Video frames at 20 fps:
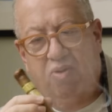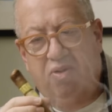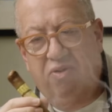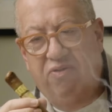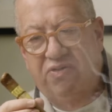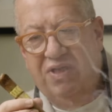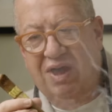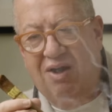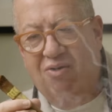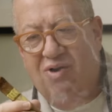
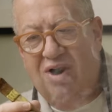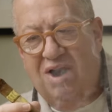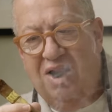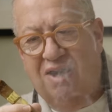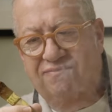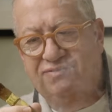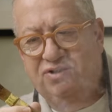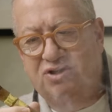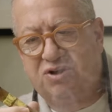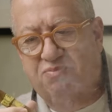thou
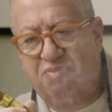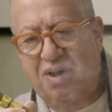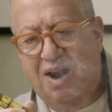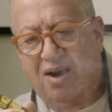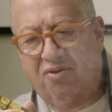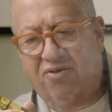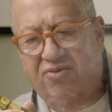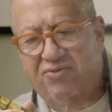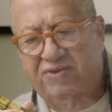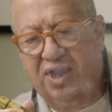loves the
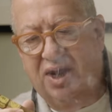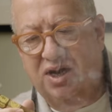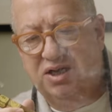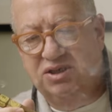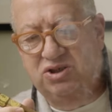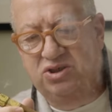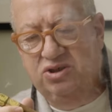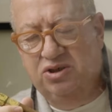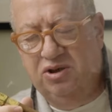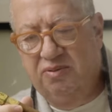mouth
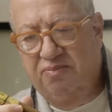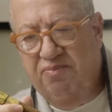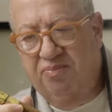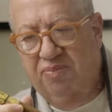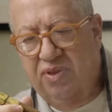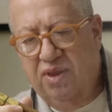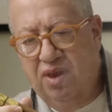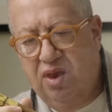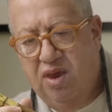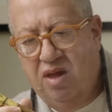taste.
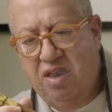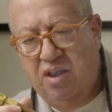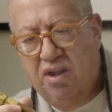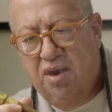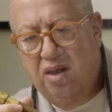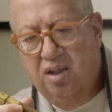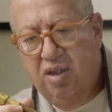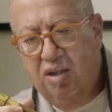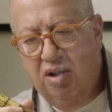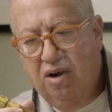
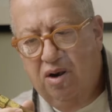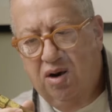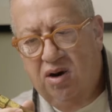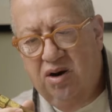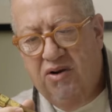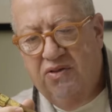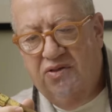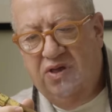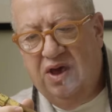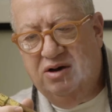
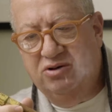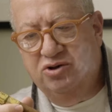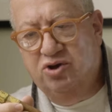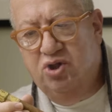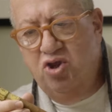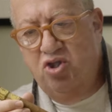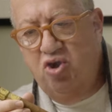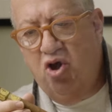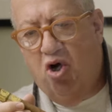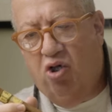Thou's
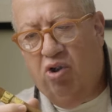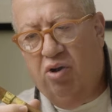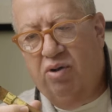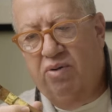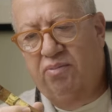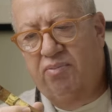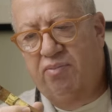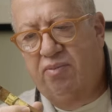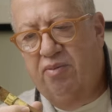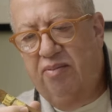not
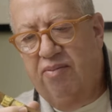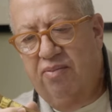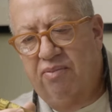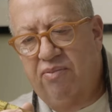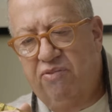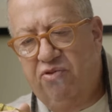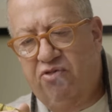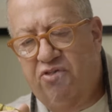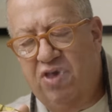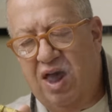
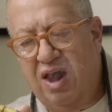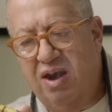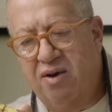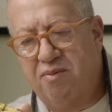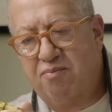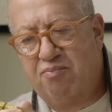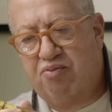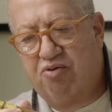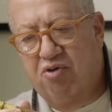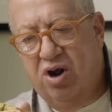that
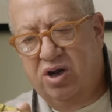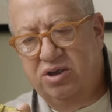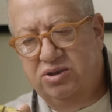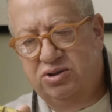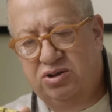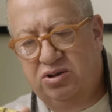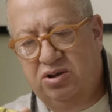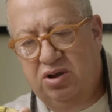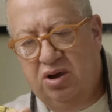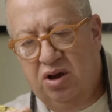
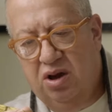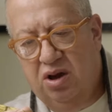impressed